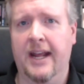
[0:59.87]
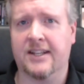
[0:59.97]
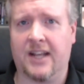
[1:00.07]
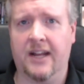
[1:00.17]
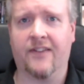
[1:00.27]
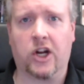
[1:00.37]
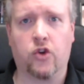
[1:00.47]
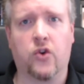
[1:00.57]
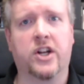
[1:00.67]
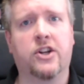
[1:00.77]
is kind of a
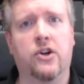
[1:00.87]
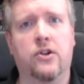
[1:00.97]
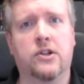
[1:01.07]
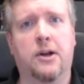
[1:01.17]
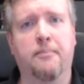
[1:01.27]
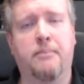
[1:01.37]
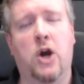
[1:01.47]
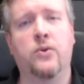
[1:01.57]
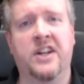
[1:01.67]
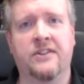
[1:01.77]
critical
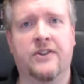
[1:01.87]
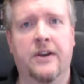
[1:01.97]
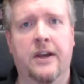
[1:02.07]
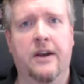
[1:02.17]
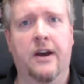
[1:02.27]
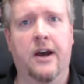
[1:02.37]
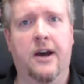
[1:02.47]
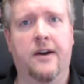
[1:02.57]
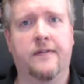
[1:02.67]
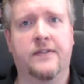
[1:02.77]
component
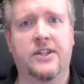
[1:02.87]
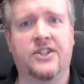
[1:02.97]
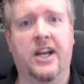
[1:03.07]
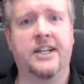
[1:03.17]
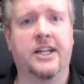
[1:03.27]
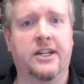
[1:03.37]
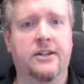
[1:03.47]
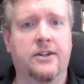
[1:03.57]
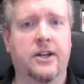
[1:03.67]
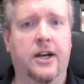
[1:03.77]
of designing